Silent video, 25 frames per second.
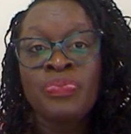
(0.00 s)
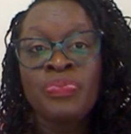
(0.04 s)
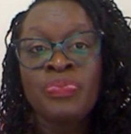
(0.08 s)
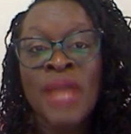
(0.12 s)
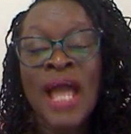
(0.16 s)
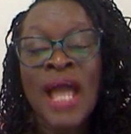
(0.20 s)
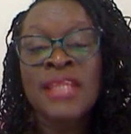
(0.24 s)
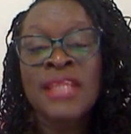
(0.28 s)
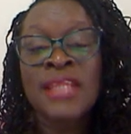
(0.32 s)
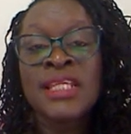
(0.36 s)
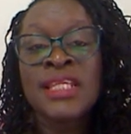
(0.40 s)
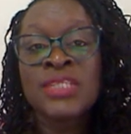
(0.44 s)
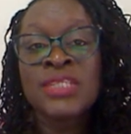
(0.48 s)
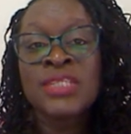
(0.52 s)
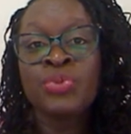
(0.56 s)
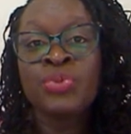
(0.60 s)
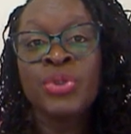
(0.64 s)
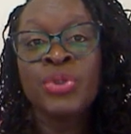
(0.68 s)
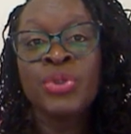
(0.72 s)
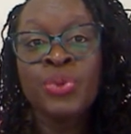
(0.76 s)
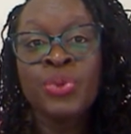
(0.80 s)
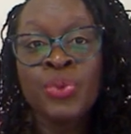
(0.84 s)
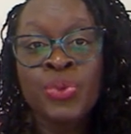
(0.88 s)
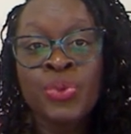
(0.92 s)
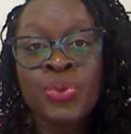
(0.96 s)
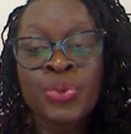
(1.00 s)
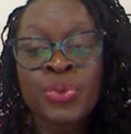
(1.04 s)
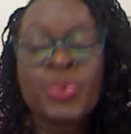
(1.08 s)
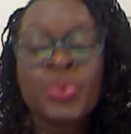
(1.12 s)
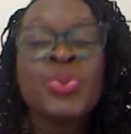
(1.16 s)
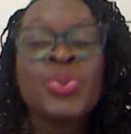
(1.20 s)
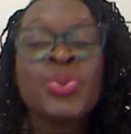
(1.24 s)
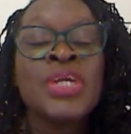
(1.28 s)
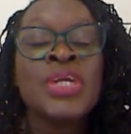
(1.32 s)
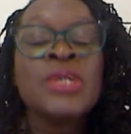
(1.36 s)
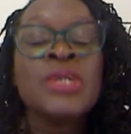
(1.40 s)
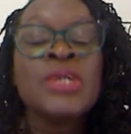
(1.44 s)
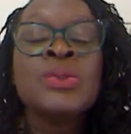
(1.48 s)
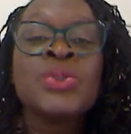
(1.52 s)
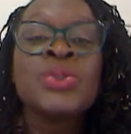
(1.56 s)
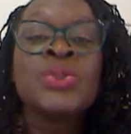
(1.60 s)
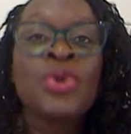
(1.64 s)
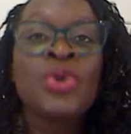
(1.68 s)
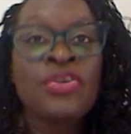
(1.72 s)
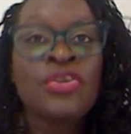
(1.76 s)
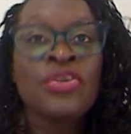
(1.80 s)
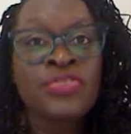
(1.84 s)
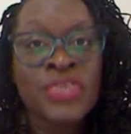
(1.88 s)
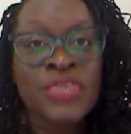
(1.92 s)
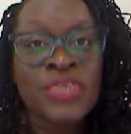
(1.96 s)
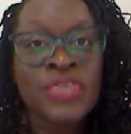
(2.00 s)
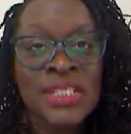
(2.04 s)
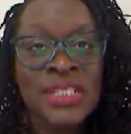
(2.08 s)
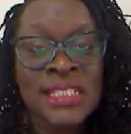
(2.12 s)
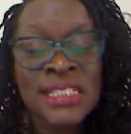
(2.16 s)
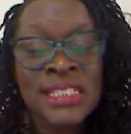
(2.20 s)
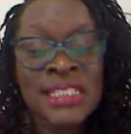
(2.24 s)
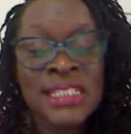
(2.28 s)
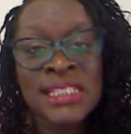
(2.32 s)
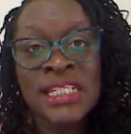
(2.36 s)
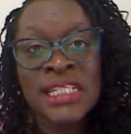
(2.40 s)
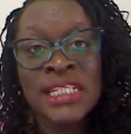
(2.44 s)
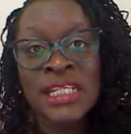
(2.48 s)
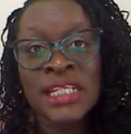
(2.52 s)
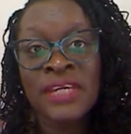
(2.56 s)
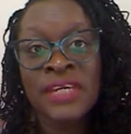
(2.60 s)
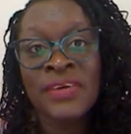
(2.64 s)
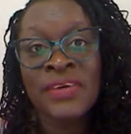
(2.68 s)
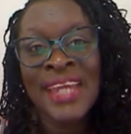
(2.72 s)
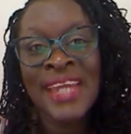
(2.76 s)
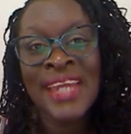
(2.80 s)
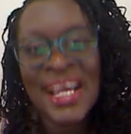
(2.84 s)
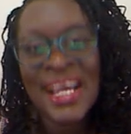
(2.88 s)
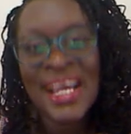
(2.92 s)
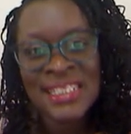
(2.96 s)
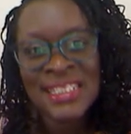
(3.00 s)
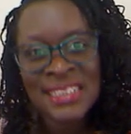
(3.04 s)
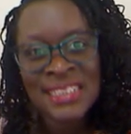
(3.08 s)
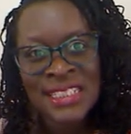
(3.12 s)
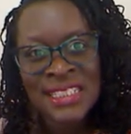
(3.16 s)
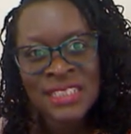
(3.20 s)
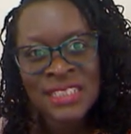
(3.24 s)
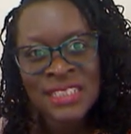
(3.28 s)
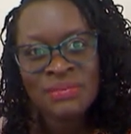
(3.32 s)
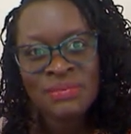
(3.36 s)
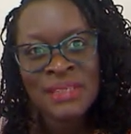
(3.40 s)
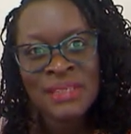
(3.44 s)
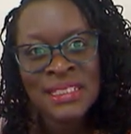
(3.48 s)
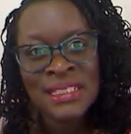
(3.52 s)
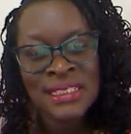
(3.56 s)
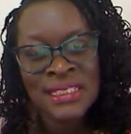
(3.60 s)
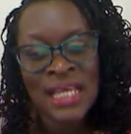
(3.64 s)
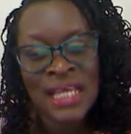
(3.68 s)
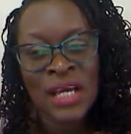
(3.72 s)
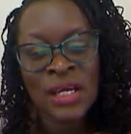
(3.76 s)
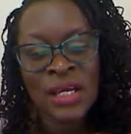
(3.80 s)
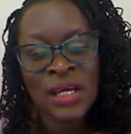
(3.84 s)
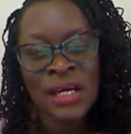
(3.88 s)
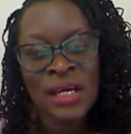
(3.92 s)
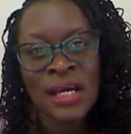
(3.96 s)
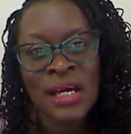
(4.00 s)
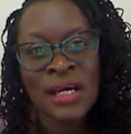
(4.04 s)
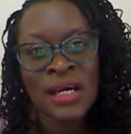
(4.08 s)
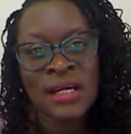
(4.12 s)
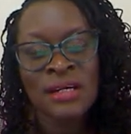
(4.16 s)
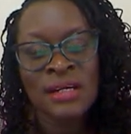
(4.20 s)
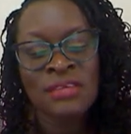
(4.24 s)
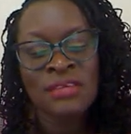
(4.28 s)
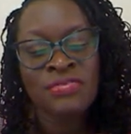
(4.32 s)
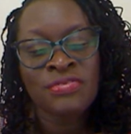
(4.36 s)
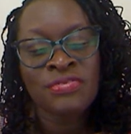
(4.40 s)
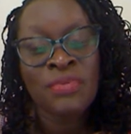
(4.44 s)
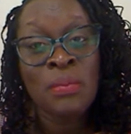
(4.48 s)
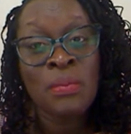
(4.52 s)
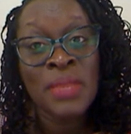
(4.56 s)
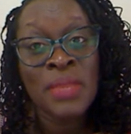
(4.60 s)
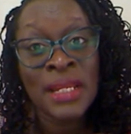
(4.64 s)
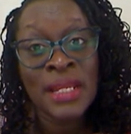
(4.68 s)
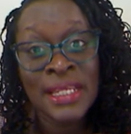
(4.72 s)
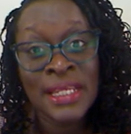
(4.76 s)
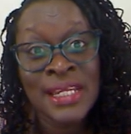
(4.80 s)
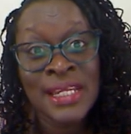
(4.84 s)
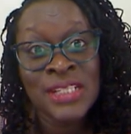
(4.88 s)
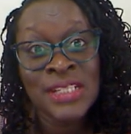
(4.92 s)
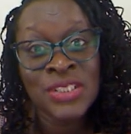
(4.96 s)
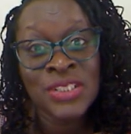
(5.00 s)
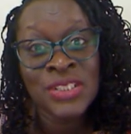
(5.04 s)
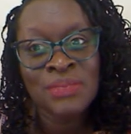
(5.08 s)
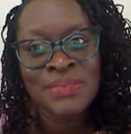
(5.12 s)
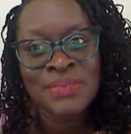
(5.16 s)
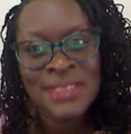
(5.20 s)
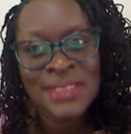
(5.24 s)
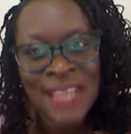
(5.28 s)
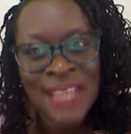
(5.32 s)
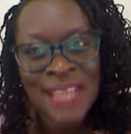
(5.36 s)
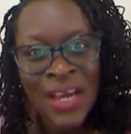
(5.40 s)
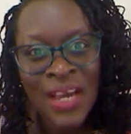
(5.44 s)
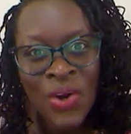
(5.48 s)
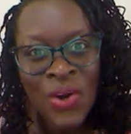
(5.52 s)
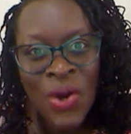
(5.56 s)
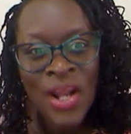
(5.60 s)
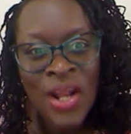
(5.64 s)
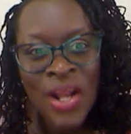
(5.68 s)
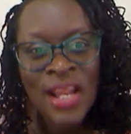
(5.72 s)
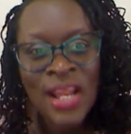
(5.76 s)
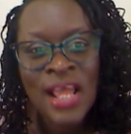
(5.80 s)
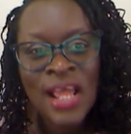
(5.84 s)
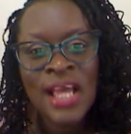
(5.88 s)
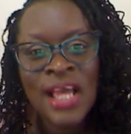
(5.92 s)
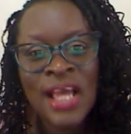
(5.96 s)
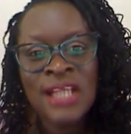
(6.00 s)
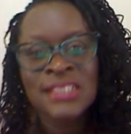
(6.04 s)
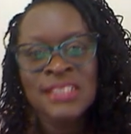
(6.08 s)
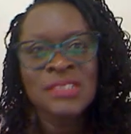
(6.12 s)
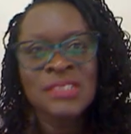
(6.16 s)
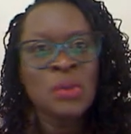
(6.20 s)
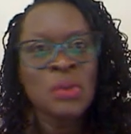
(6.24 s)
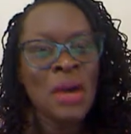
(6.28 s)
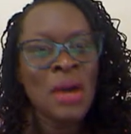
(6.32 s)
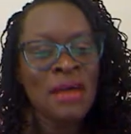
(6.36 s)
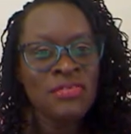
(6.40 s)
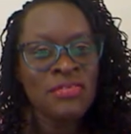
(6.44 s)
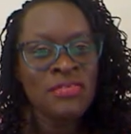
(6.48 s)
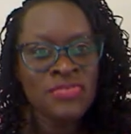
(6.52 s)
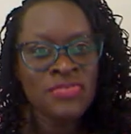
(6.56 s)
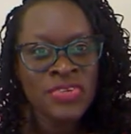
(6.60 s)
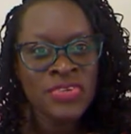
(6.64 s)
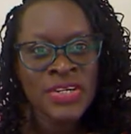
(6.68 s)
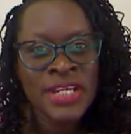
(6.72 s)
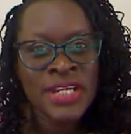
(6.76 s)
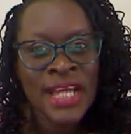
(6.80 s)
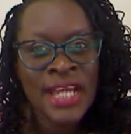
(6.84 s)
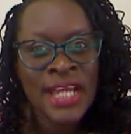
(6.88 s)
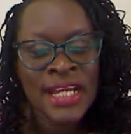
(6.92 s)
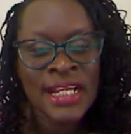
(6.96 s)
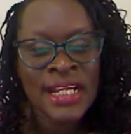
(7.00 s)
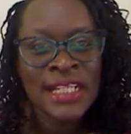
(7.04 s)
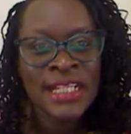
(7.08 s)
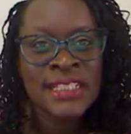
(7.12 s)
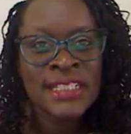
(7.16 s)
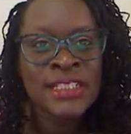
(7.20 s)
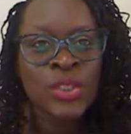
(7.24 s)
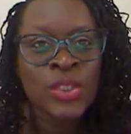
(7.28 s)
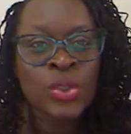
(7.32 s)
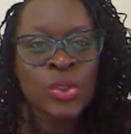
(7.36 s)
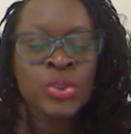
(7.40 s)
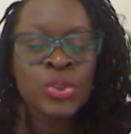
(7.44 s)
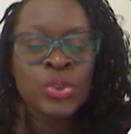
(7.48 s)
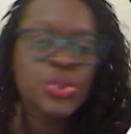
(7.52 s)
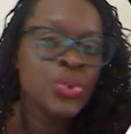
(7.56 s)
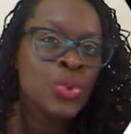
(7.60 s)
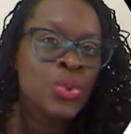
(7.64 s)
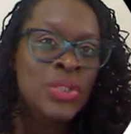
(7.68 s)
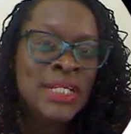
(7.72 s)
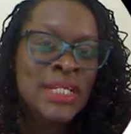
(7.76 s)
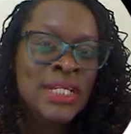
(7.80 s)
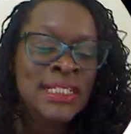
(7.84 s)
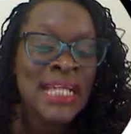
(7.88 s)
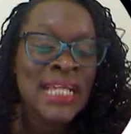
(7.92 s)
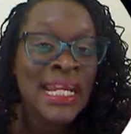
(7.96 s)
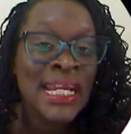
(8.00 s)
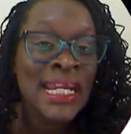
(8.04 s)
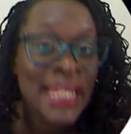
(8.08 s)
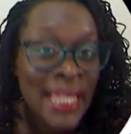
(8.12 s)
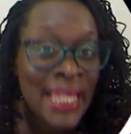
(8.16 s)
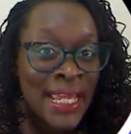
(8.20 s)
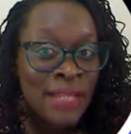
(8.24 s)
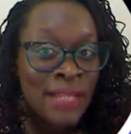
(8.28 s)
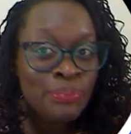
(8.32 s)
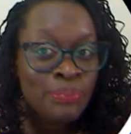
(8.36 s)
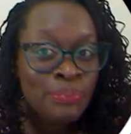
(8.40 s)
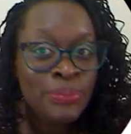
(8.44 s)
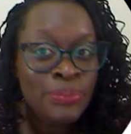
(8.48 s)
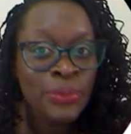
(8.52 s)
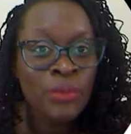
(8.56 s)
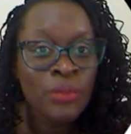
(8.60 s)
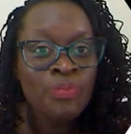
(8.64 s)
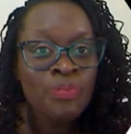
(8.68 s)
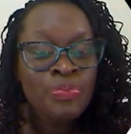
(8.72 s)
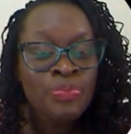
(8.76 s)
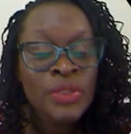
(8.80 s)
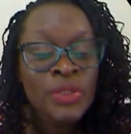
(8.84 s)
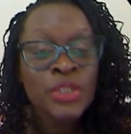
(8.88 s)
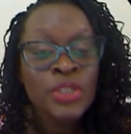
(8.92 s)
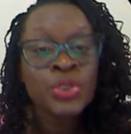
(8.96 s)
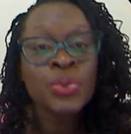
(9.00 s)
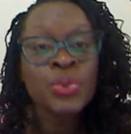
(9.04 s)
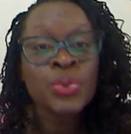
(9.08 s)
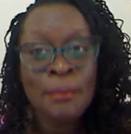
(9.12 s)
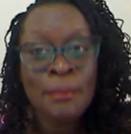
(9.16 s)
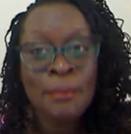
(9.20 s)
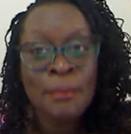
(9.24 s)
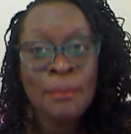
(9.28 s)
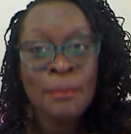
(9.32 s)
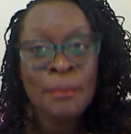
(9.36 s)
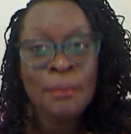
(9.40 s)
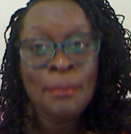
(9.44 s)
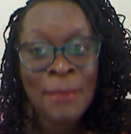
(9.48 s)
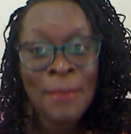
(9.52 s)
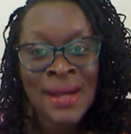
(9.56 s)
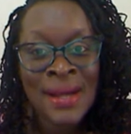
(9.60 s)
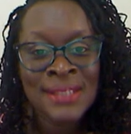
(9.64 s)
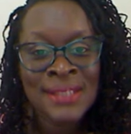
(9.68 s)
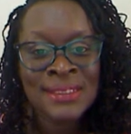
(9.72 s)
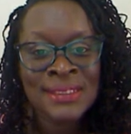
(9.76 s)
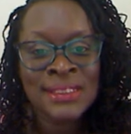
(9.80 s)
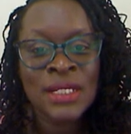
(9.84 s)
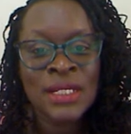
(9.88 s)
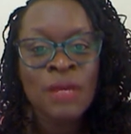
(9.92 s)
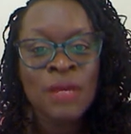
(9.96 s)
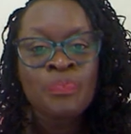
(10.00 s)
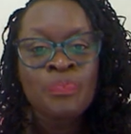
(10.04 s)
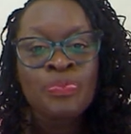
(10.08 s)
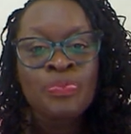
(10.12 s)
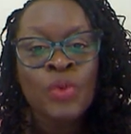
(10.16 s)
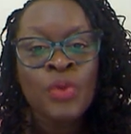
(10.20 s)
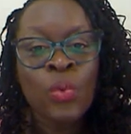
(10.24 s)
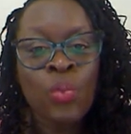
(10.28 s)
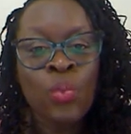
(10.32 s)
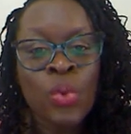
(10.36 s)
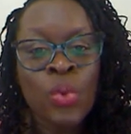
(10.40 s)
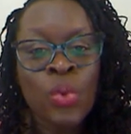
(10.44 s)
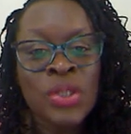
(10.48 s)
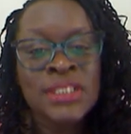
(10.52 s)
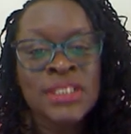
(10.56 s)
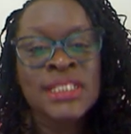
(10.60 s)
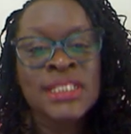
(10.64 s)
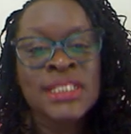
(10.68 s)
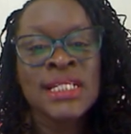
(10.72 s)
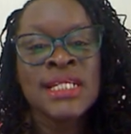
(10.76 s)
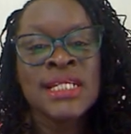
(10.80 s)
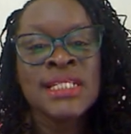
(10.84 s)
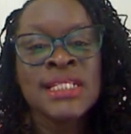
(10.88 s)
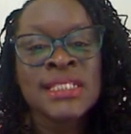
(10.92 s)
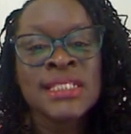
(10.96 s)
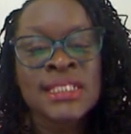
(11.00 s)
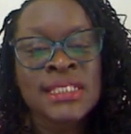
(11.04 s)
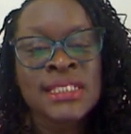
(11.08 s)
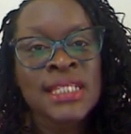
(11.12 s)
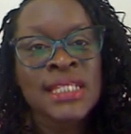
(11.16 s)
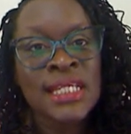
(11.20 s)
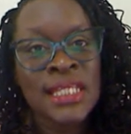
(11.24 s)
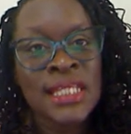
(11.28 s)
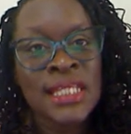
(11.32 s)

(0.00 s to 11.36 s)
And this we do through the use of 360-degree assessments from the leadership circle. So a very analytical tool that can help you to unmask what is